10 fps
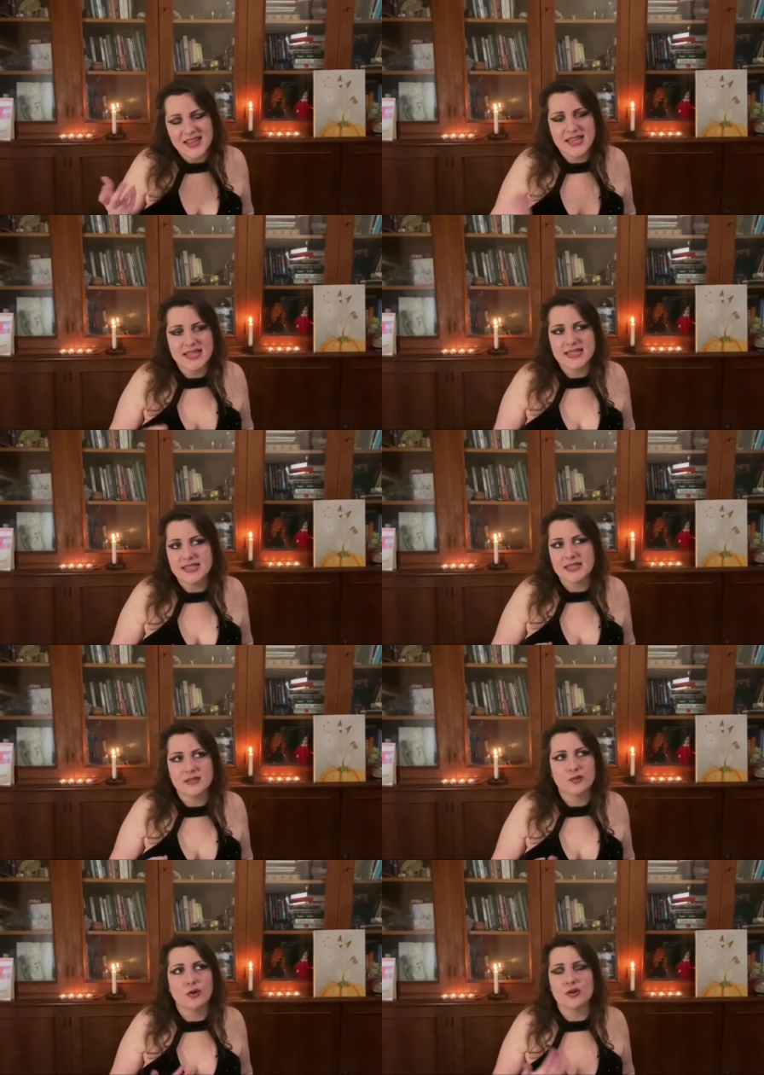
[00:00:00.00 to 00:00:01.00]
is
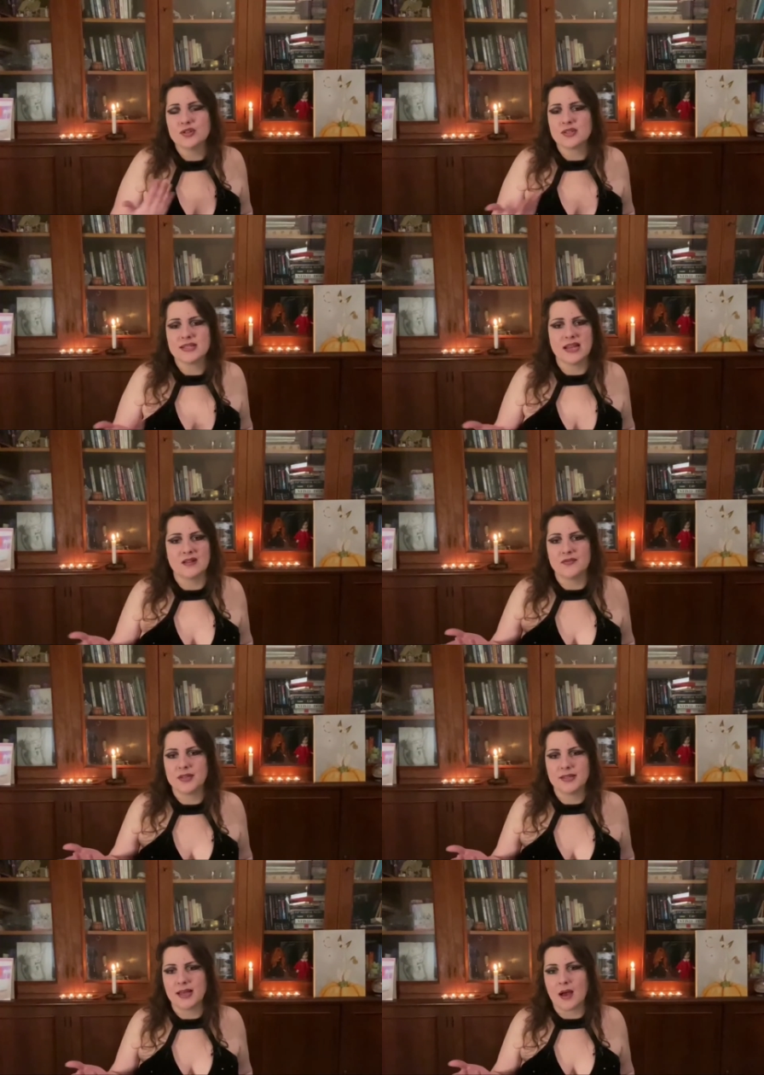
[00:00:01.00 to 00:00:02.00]
to close yourself
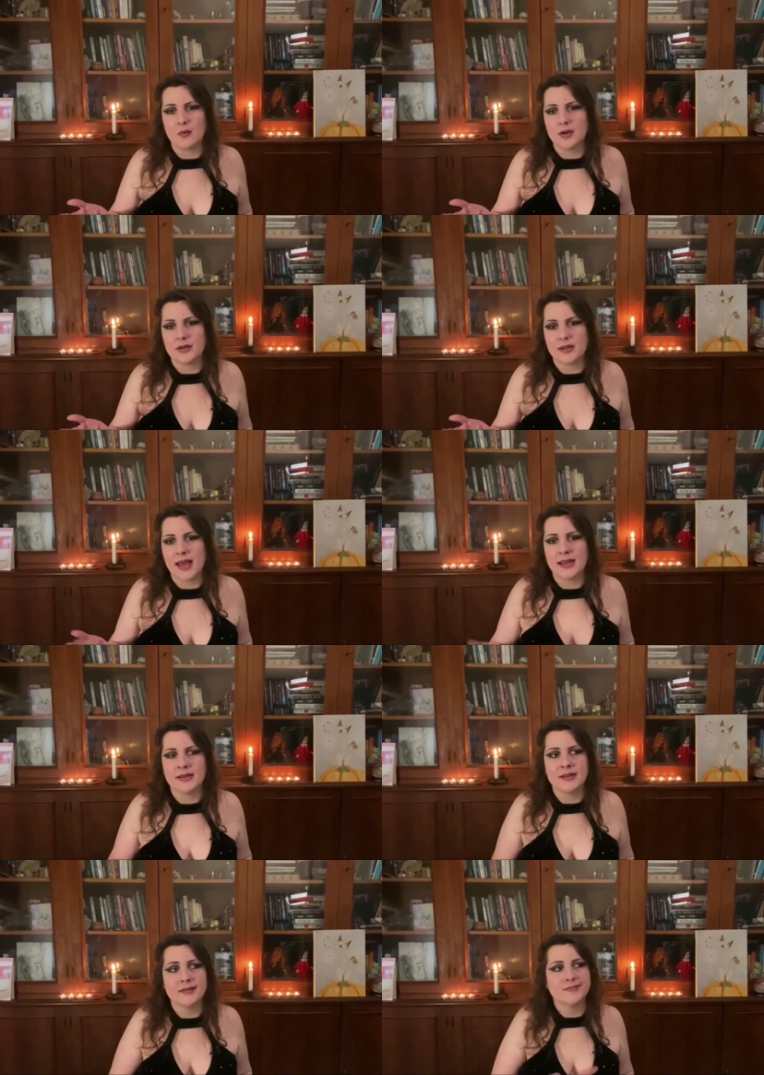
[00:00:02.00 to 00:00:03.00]
in a tower
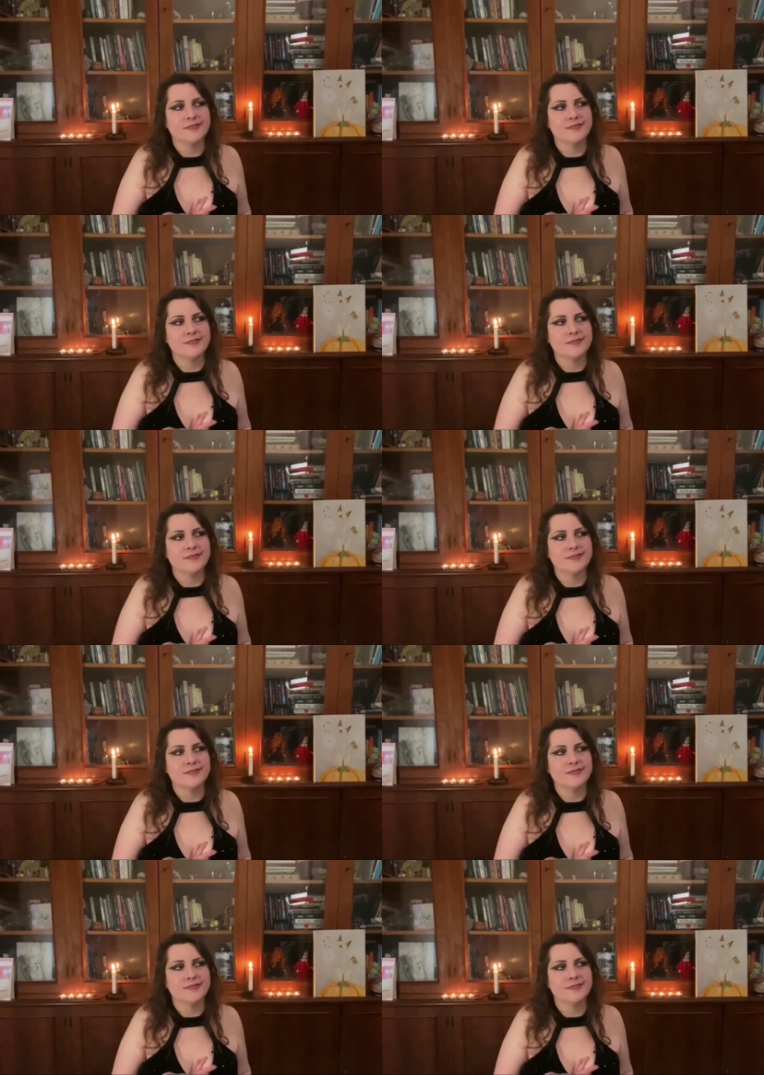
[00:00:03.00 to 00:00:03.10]
and